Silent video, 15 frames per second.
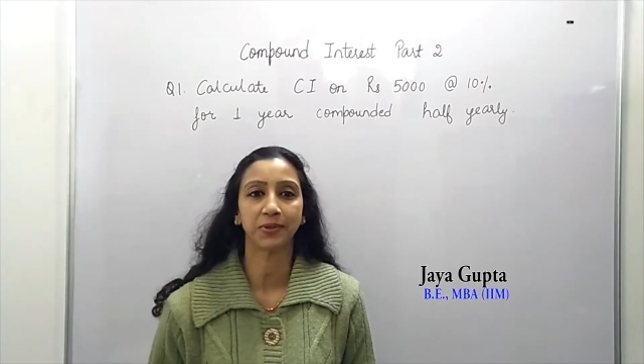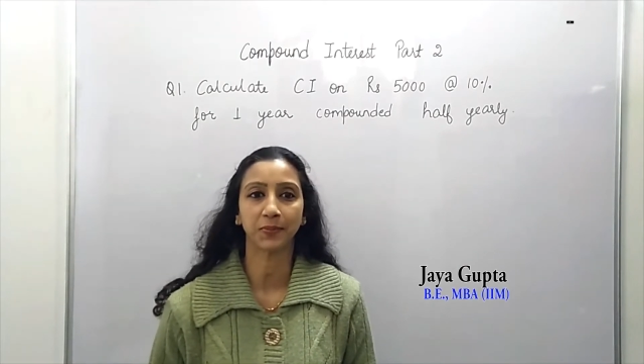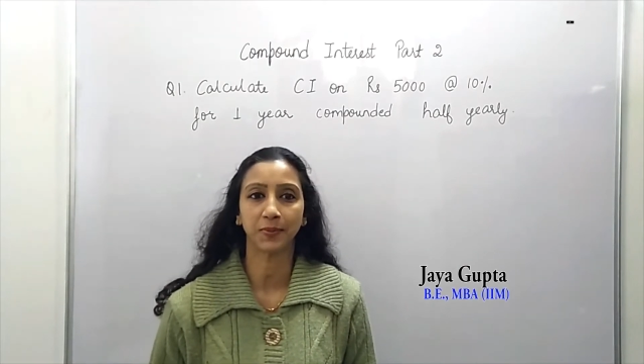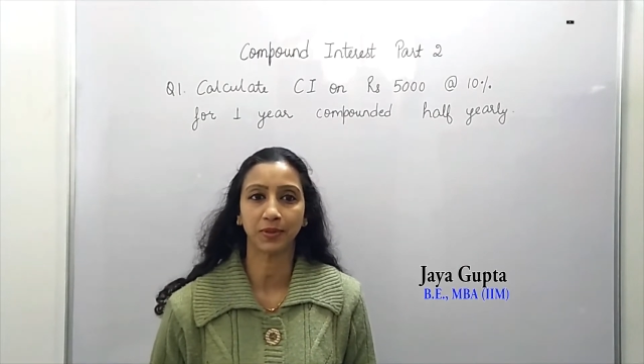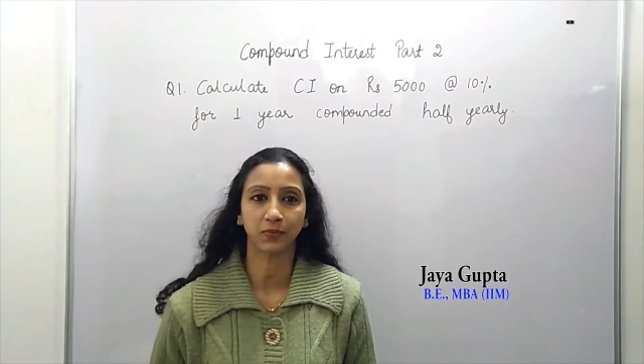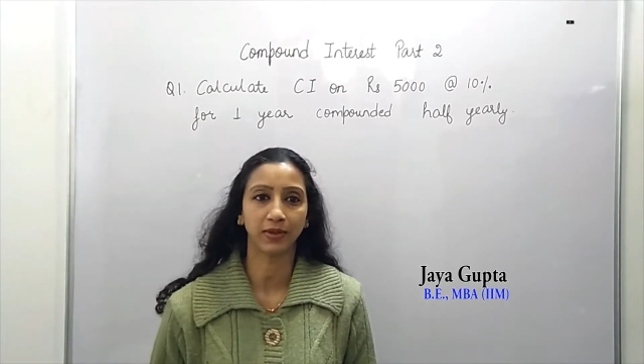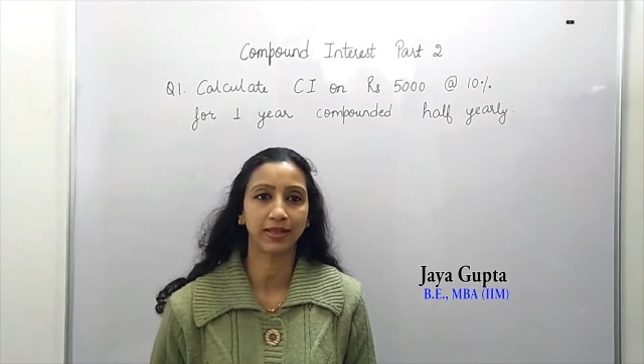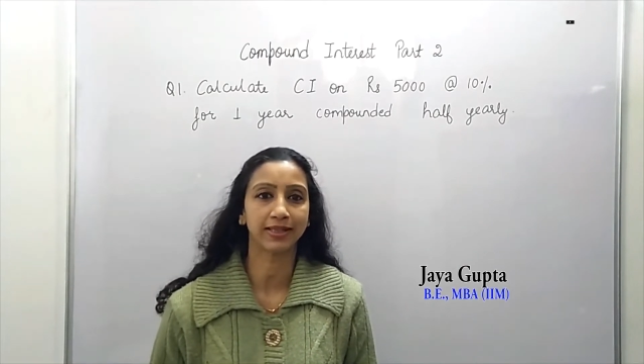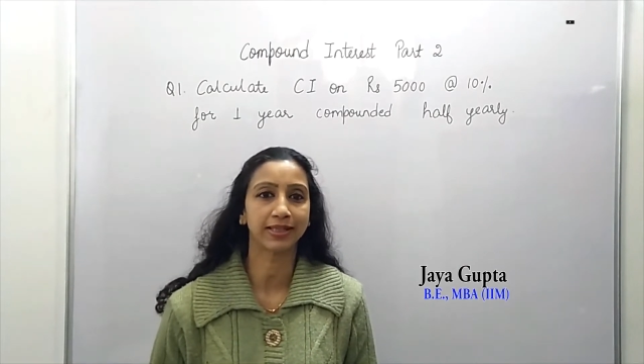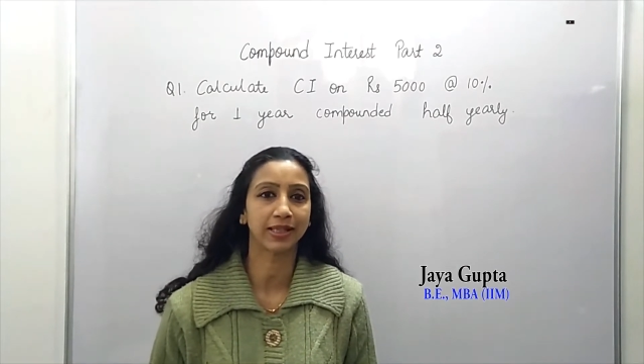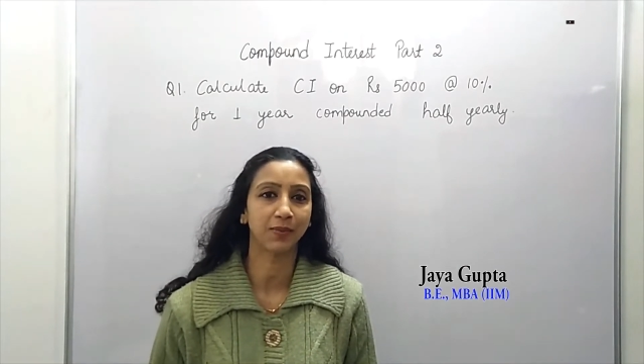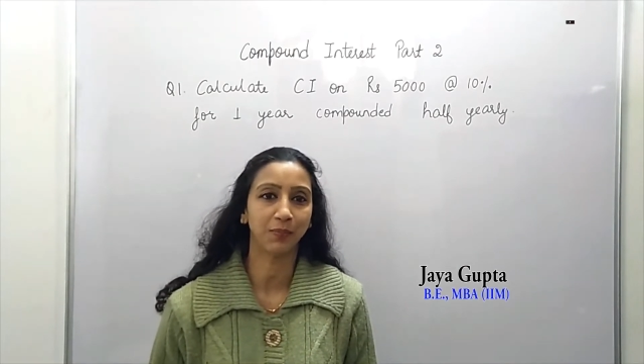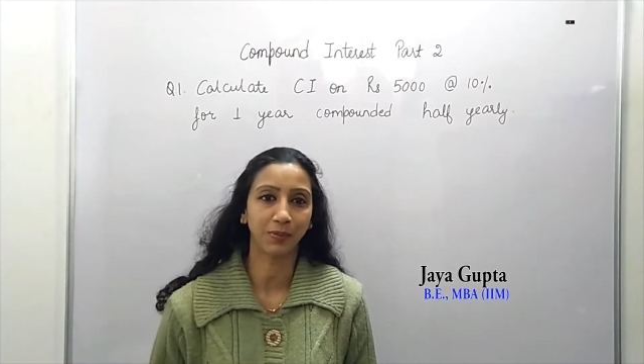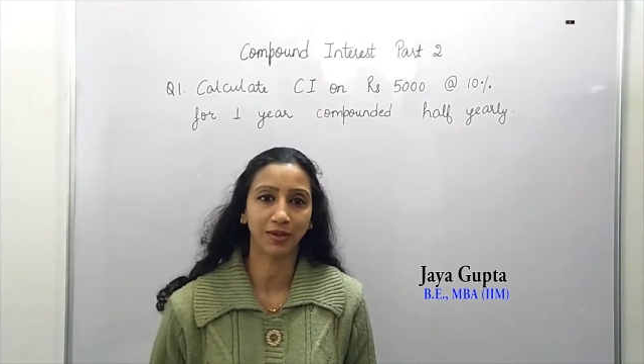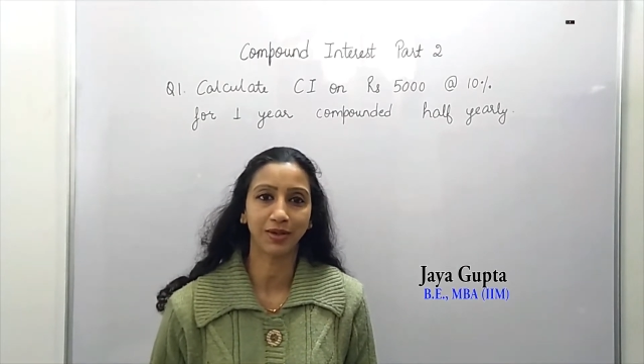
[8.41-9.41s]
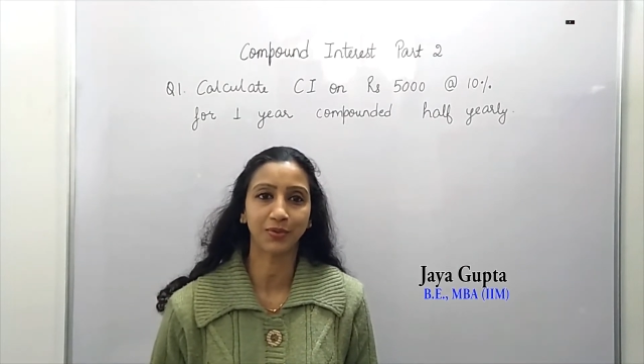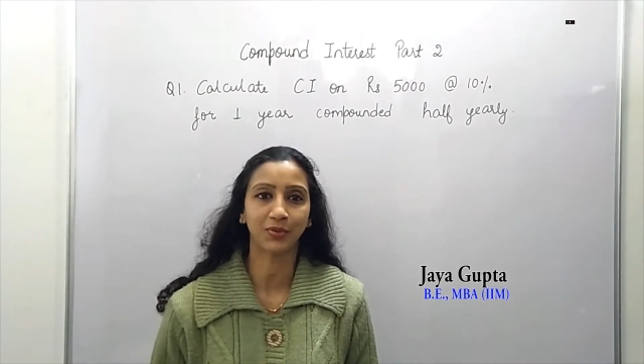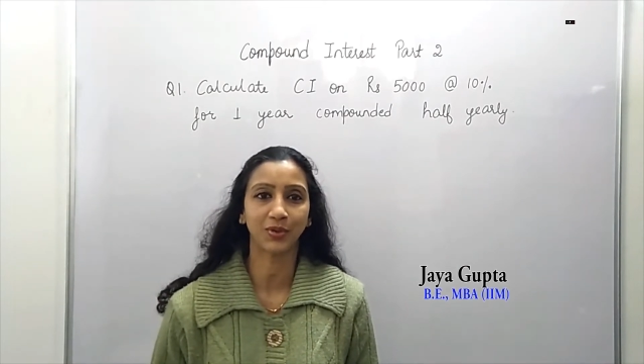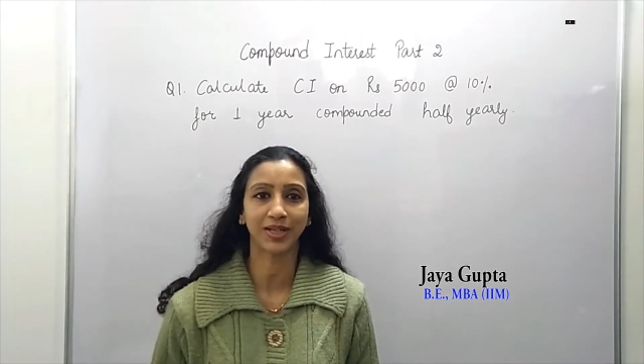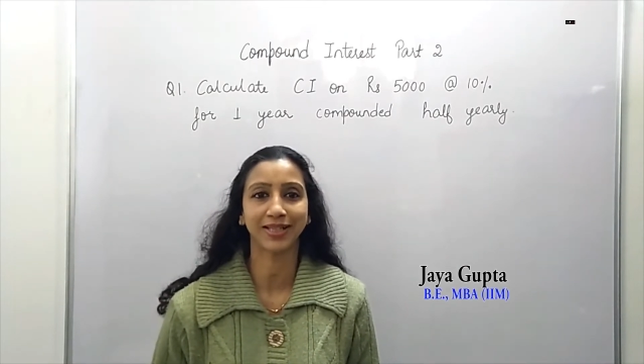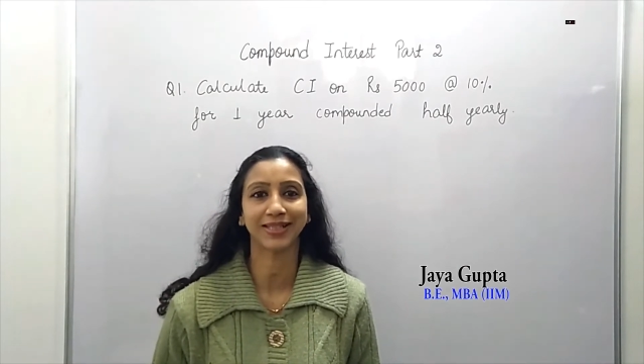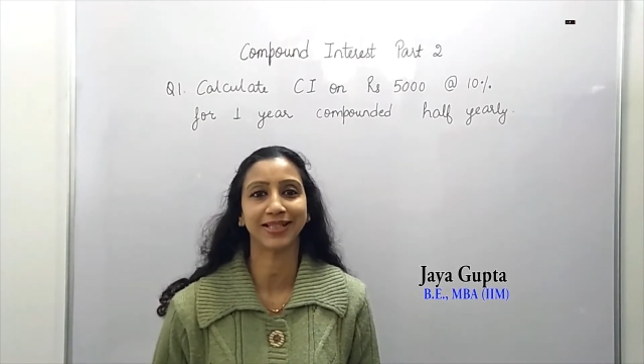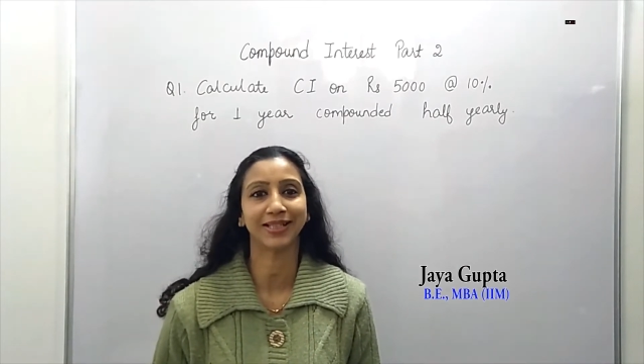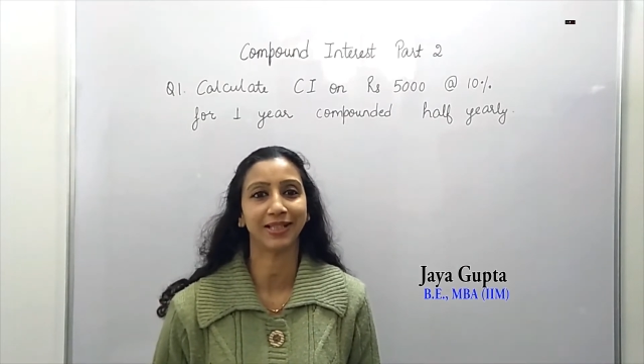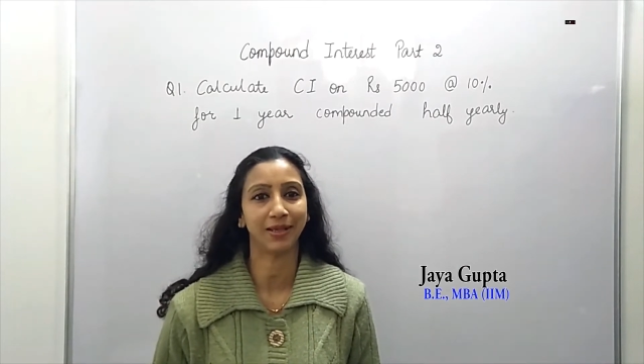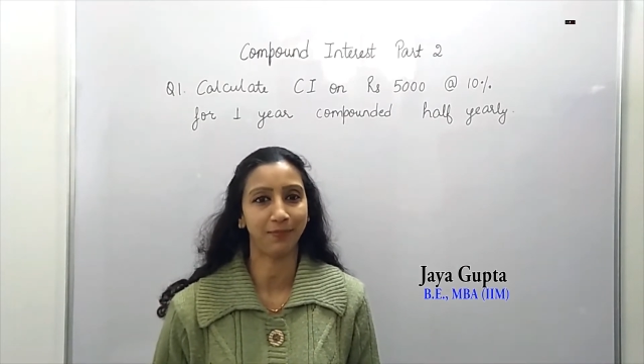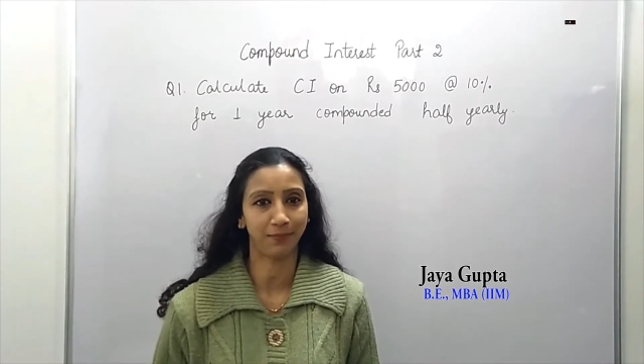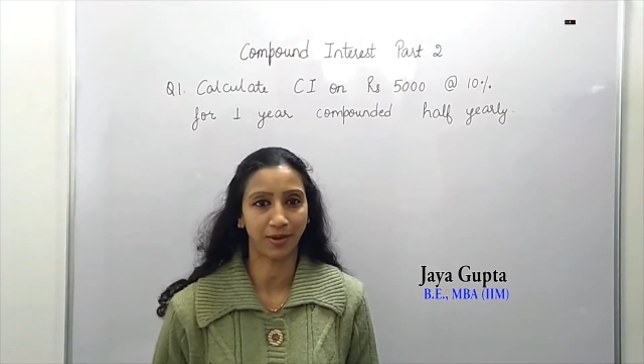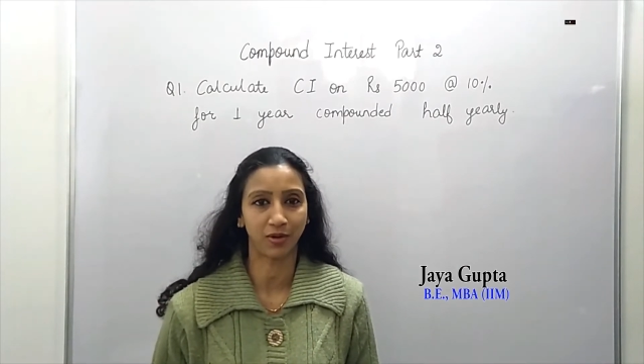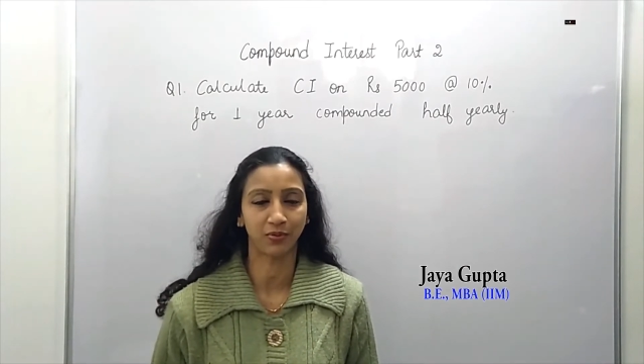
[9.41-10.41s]
between simple interest and
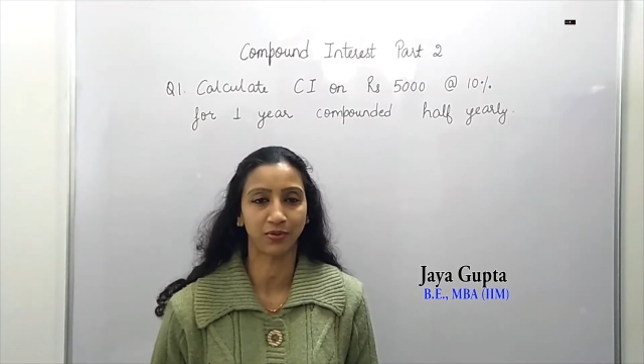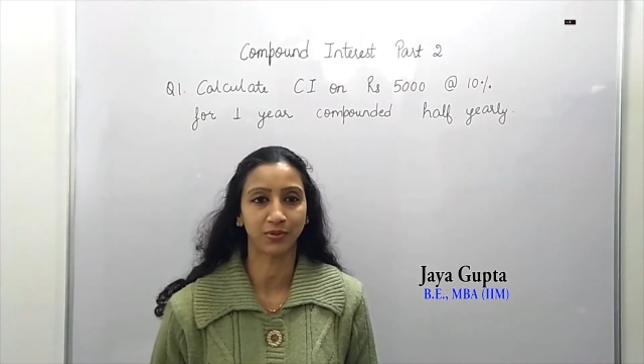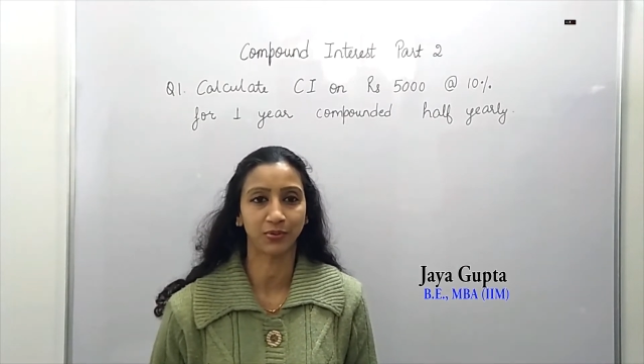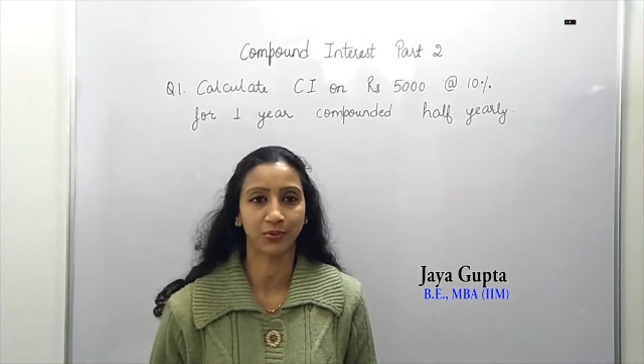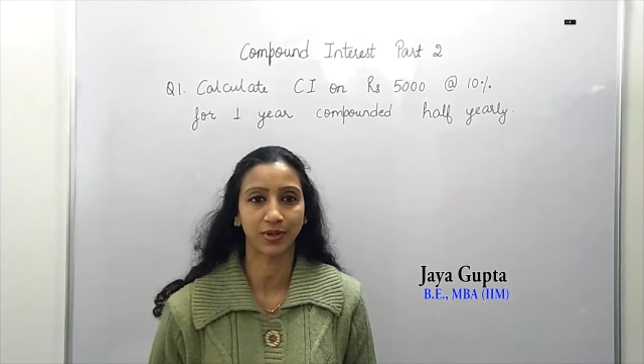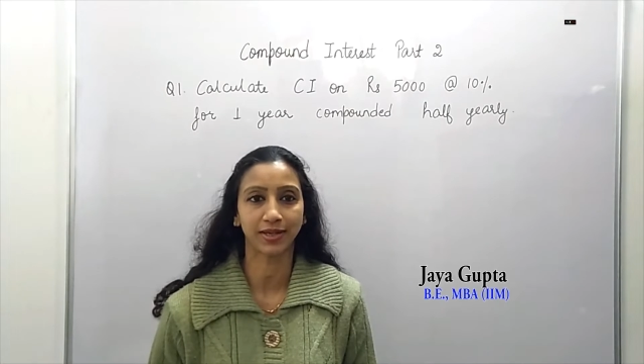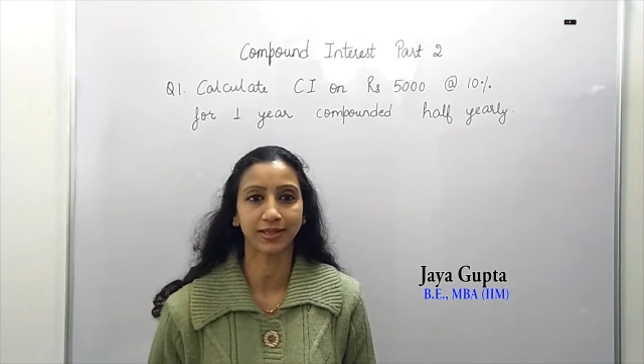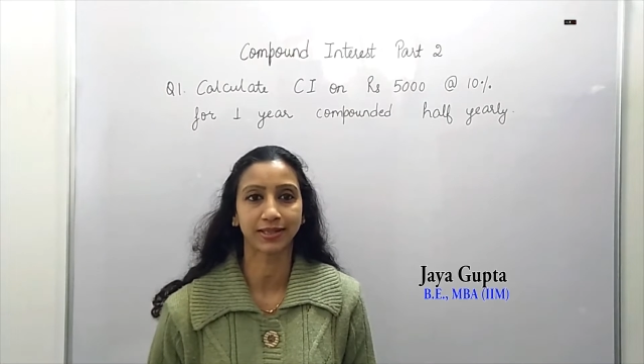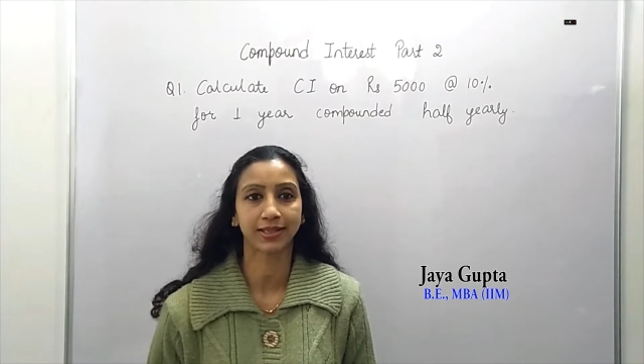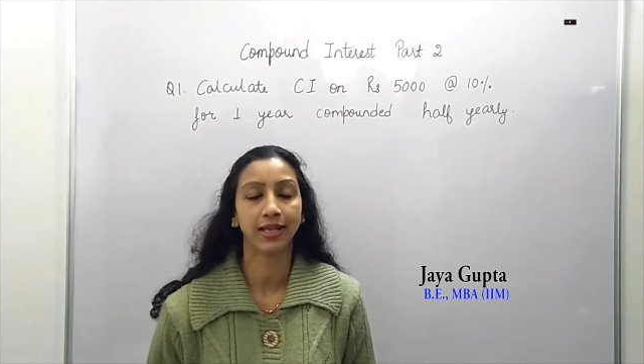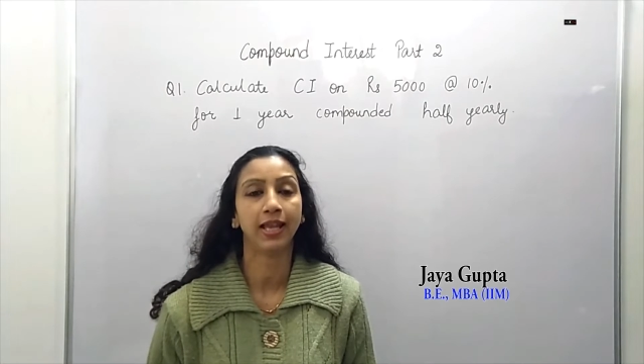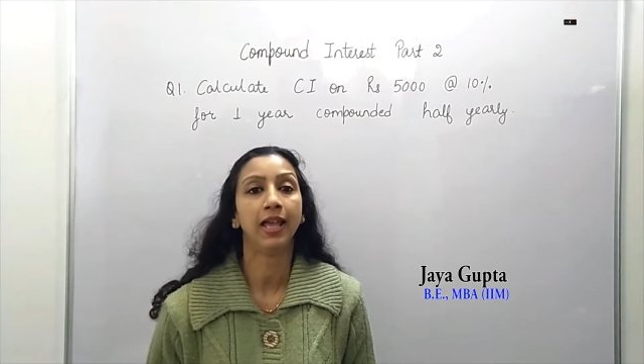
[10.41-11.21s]
compound interest